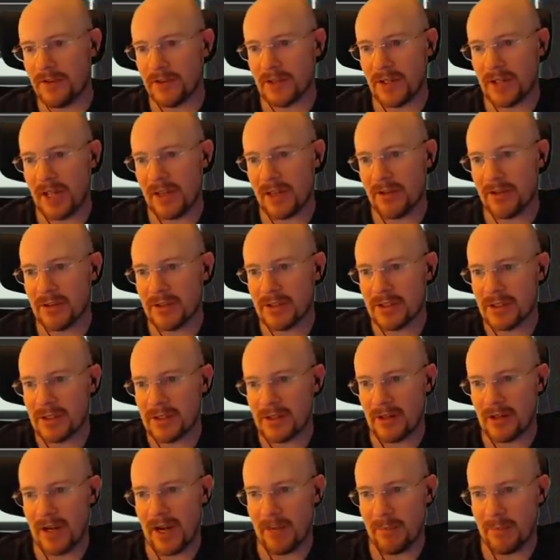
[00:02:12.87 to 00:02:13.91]
for gathering
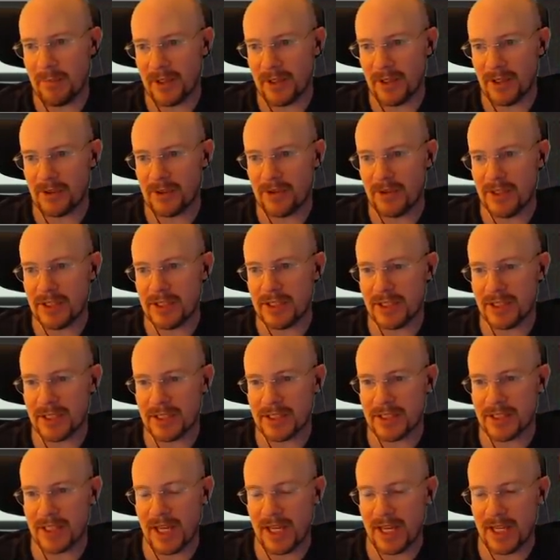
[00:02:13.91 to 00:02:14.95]
scrap, increasing
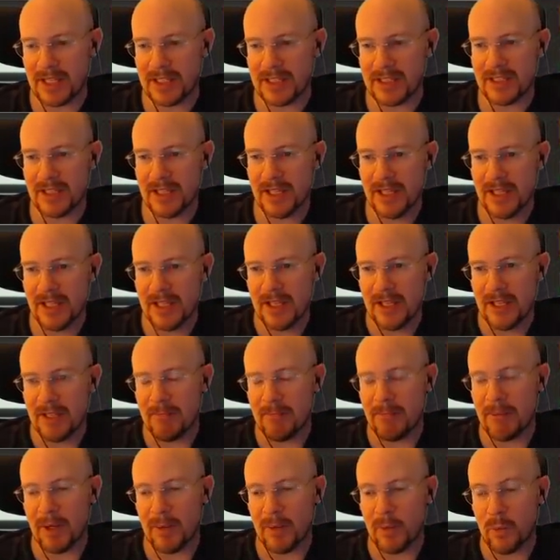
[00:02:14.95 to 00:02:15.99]
its gains
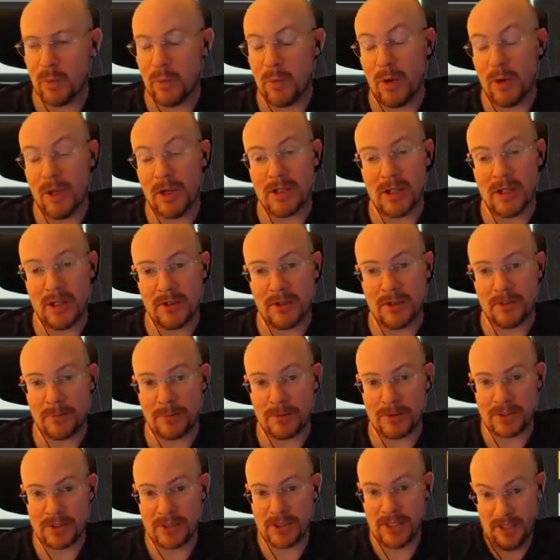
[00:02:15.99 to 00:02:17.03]
by
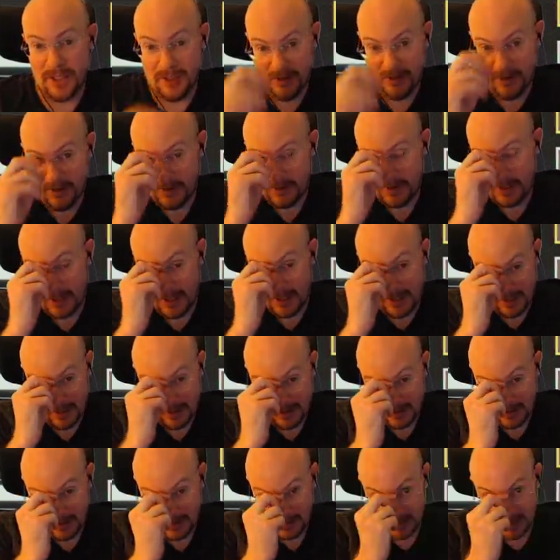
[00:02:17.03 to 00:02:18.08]
100%. Okay.
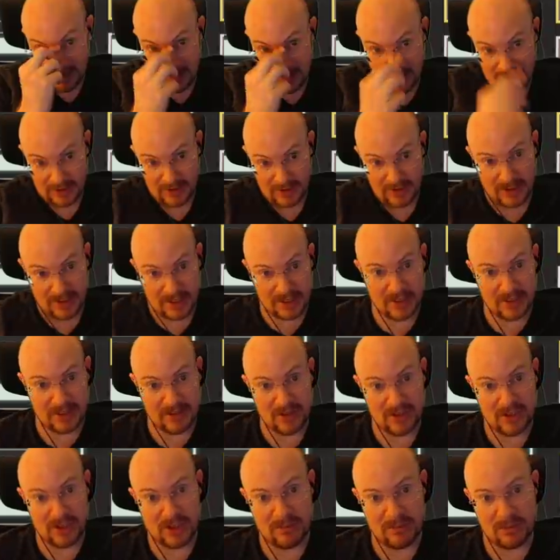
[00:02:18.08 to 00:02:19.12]
So this,
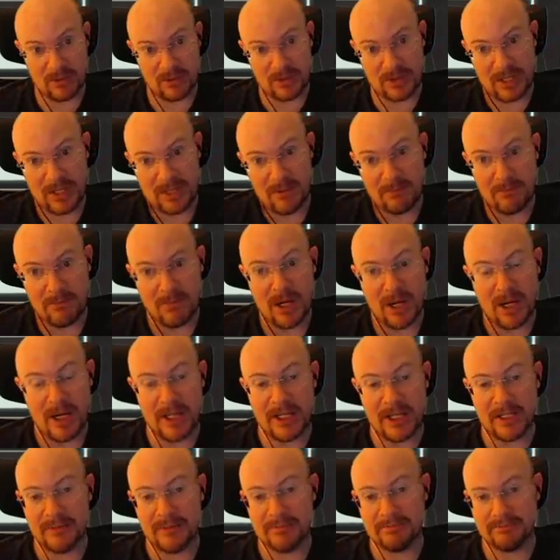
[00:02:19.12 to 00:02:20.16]
this ship knows how to
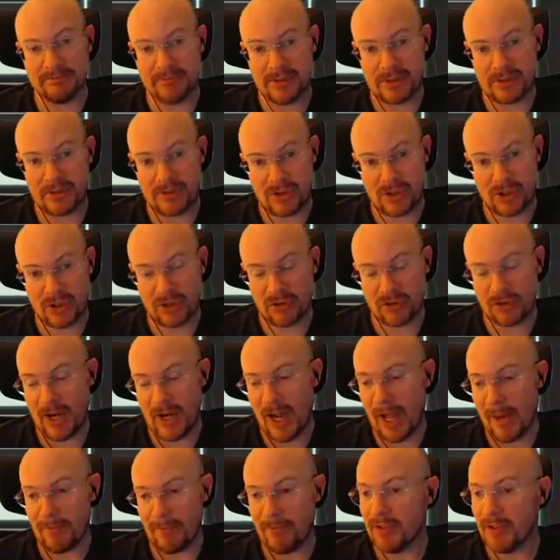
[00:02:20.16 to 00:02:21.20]
mine
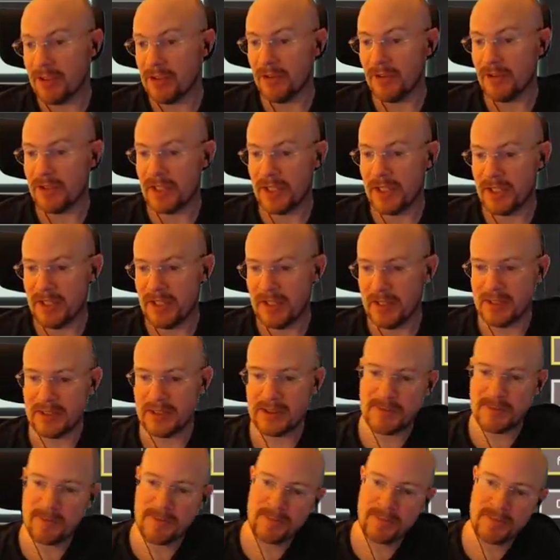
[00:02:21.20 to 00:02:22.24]
scrap fields, I
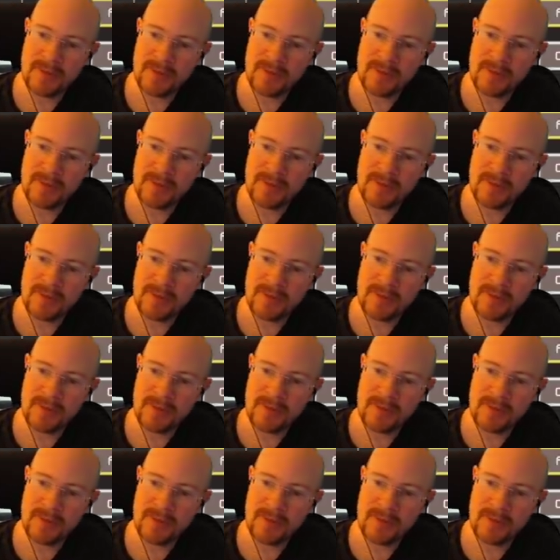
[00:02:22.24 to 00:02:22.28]
guess.